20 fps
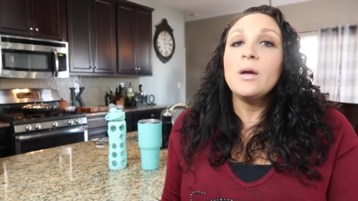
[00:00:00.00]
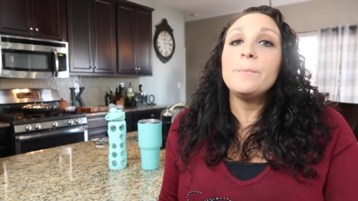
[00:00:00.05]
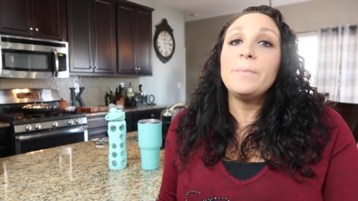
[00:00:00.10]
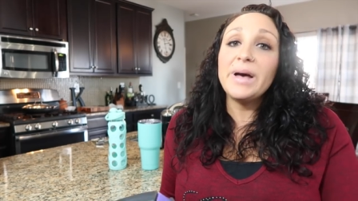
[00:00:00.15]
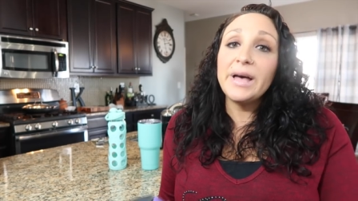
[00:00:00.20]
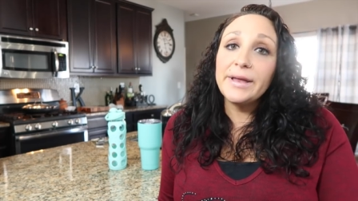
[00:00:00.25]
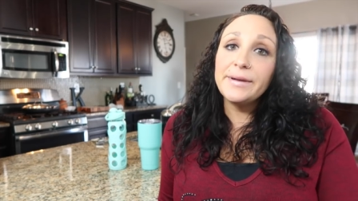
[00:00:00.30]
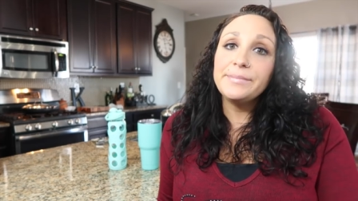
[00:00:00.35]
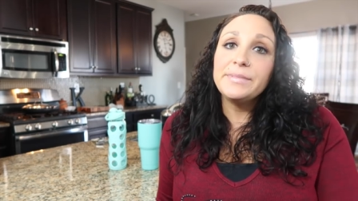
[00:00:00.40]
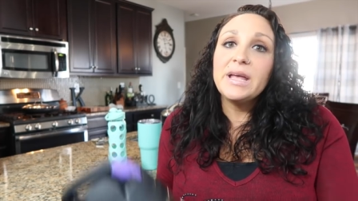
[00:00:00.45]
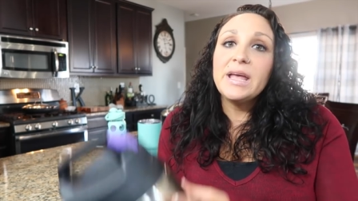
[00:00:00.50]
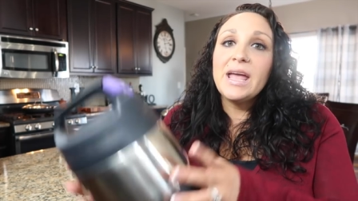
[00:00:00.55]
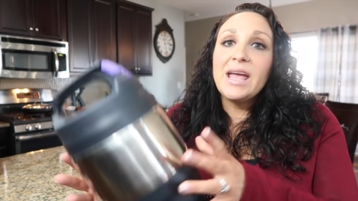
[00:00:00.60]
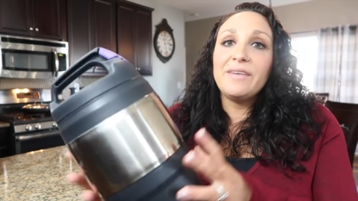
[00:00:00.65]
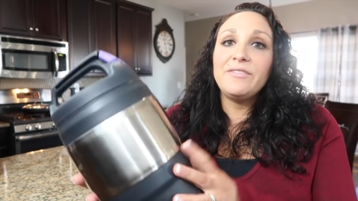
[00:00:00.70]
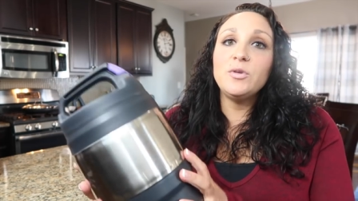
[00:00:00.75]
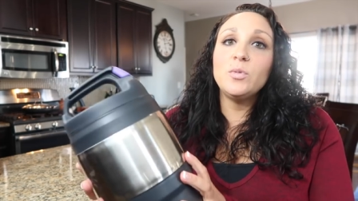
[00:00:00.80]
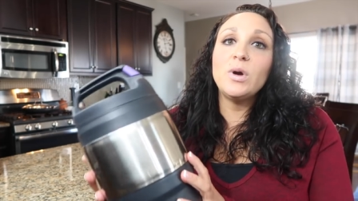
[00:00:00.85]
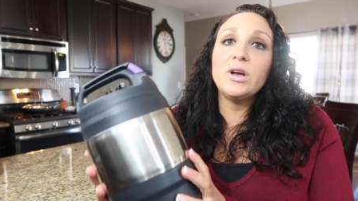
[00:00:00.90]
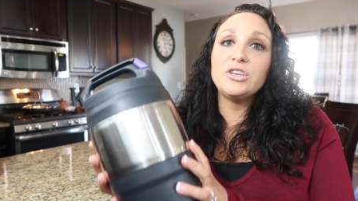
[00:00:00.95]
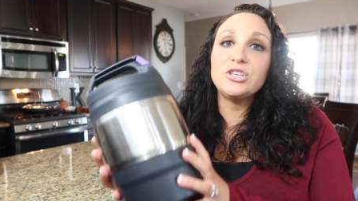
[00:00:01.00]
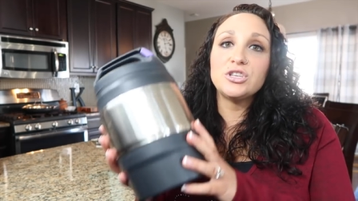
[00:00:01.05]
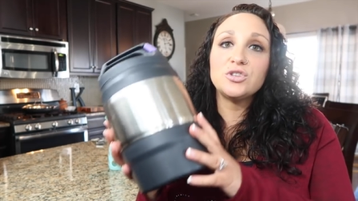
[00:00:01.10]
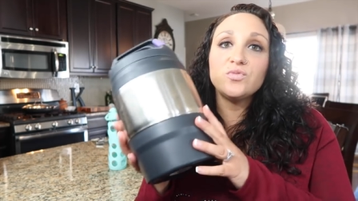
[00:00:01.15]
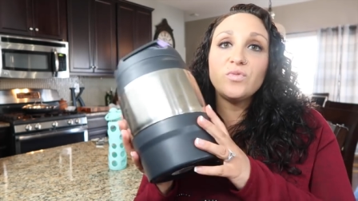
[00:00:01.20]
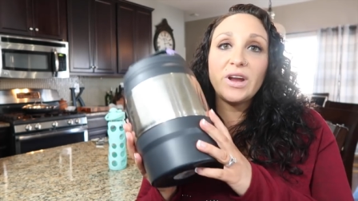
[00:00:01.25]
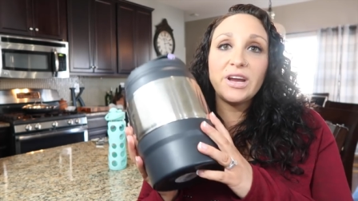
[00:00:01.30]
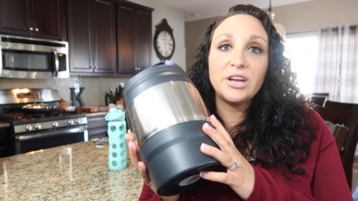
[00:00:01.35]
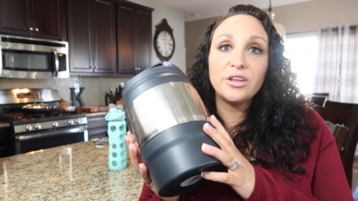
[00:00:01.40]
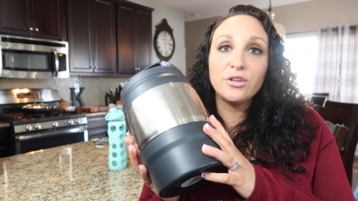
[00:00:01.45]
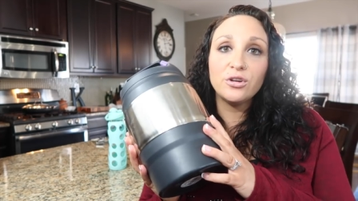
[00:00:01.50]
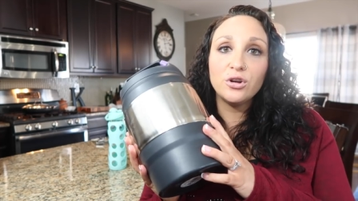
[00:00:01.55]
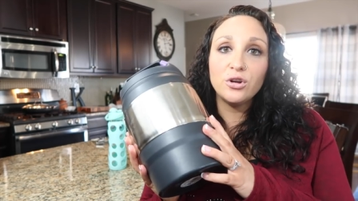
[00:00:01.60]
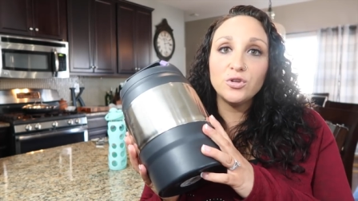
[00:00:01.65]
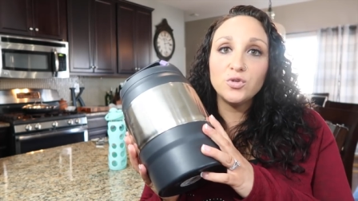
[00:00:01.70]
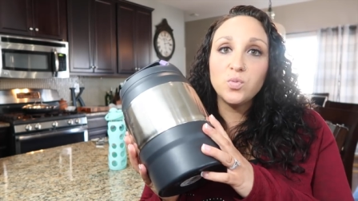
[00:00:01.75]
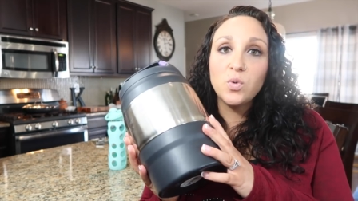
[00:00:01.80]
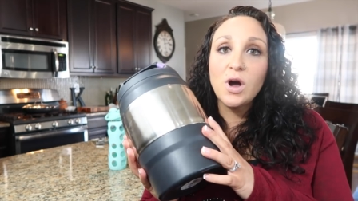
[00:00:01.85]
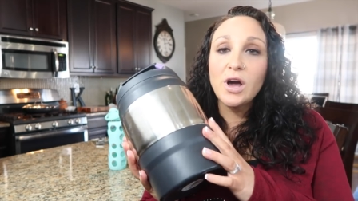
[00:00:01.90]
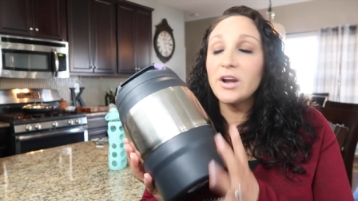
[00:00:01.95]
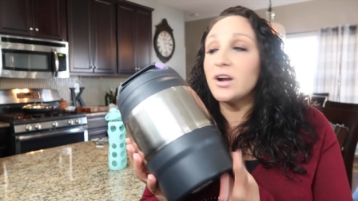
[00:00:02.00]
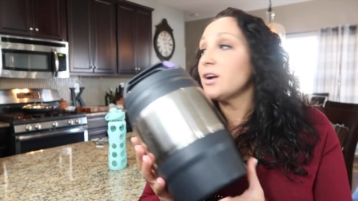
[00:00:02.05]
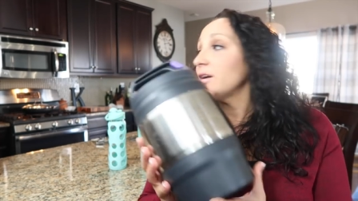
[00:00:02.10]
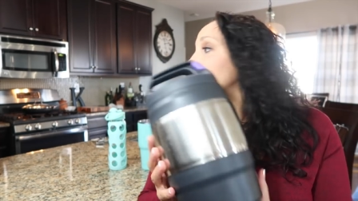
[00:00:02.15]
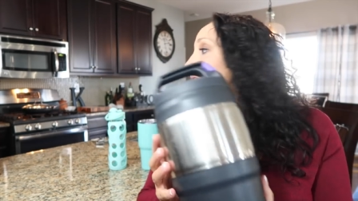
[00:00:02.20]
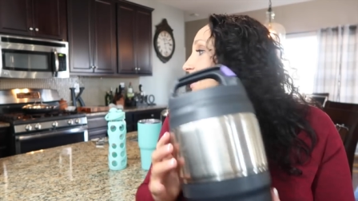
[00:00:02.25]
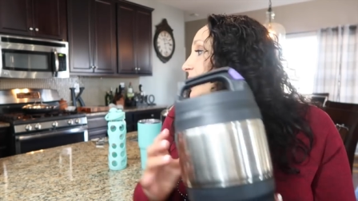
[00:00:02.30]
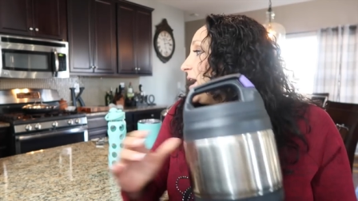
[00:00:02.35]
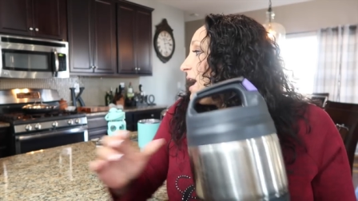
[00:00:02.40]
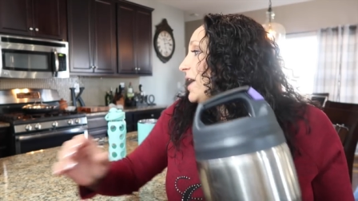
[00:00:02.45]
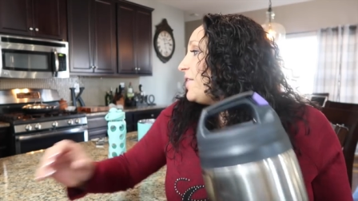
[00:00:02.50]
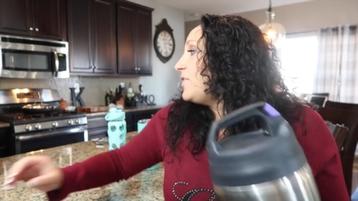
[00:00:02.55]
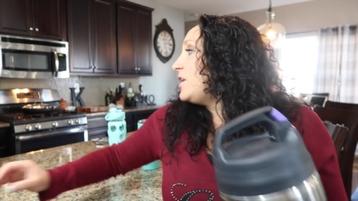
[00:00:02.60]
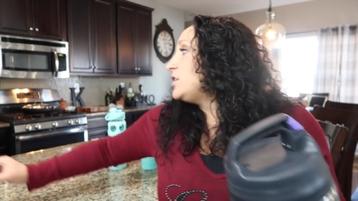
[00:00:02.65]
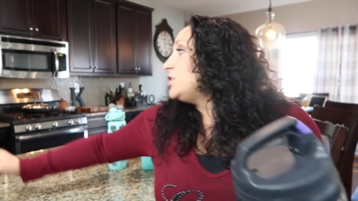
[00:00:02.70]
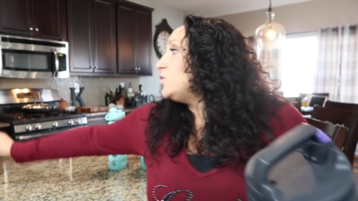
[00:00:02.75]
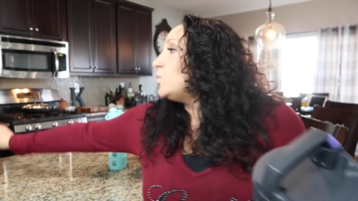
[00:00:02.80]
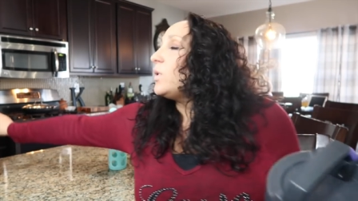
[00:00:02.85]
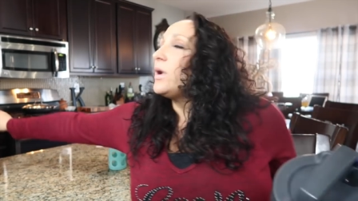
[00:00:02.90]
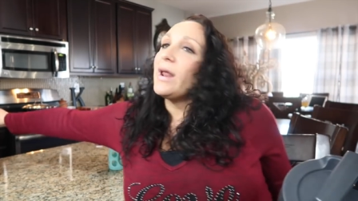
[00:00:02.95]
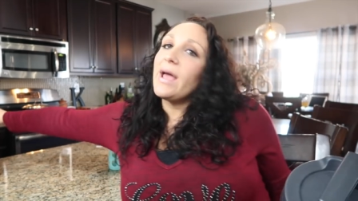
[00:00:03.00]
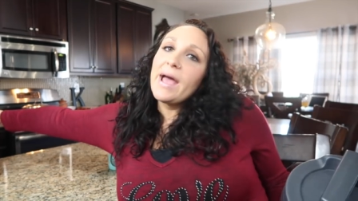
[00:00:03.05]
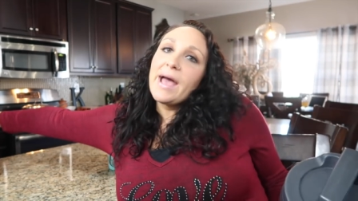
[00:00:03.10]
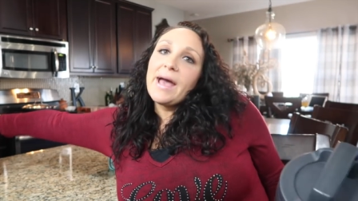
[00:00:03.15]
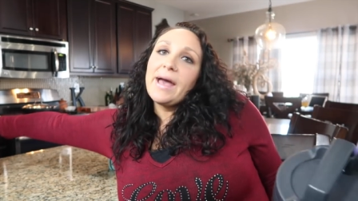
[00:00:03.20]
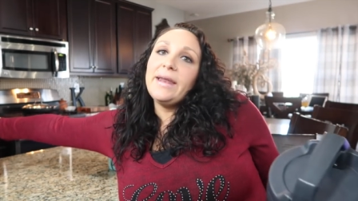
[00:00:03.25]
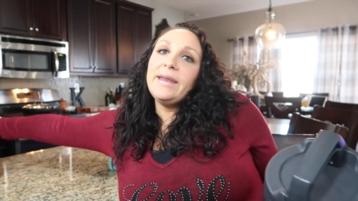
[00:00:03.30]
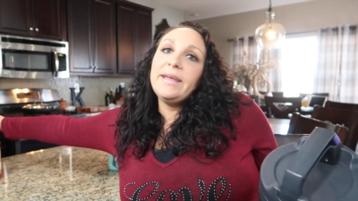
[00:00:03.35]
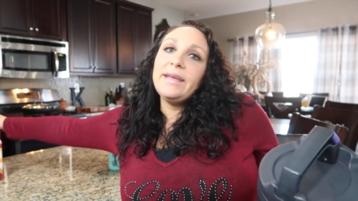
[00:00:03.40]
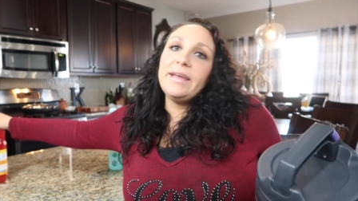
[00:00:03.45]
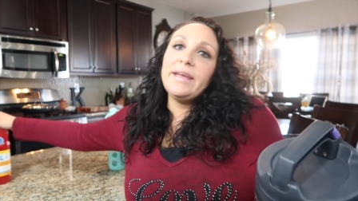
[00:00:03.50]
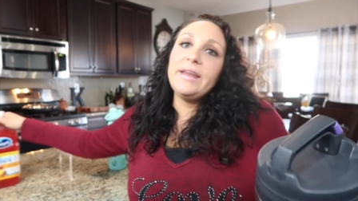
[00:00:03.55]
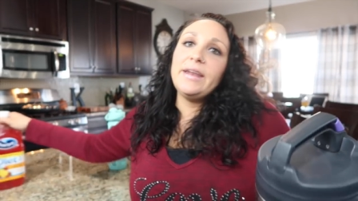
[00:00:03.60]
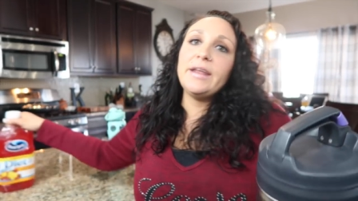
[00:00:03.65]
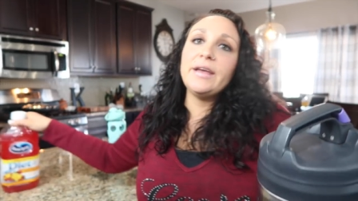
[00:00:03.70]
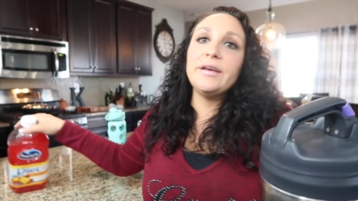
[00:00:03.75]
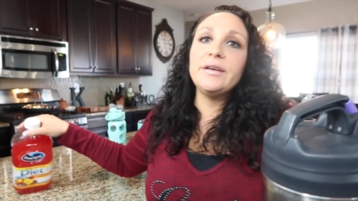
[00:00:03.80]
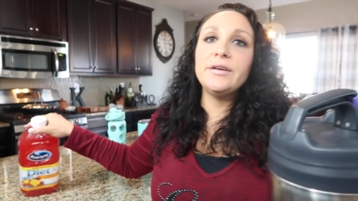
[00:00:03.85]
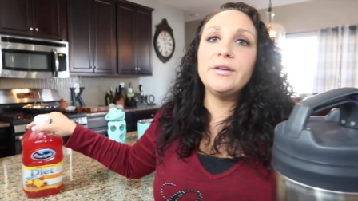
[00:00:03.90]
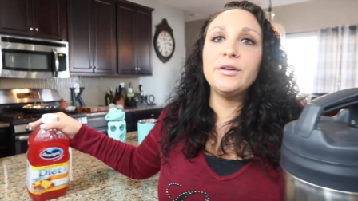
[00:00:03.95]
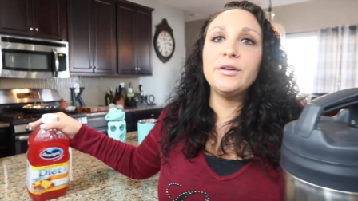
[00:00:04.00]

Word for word: But if you want just regular old water and then you want to add in